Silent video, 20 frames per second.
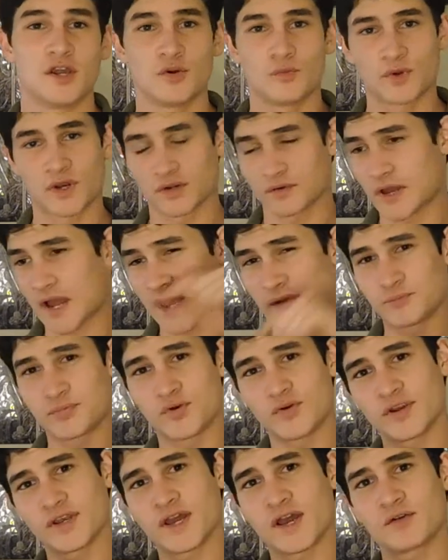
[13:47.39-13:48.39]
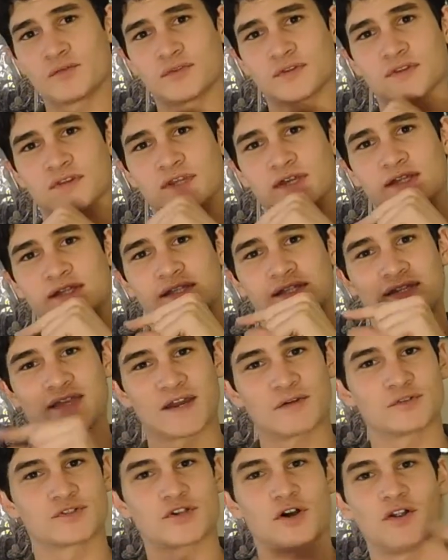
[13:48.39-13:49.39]
where I'd point out
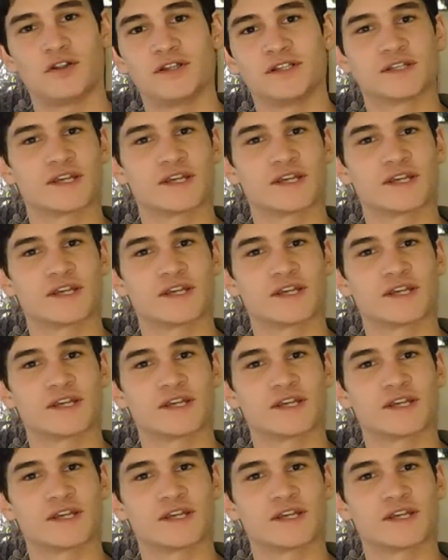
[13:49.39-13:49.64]
that was all in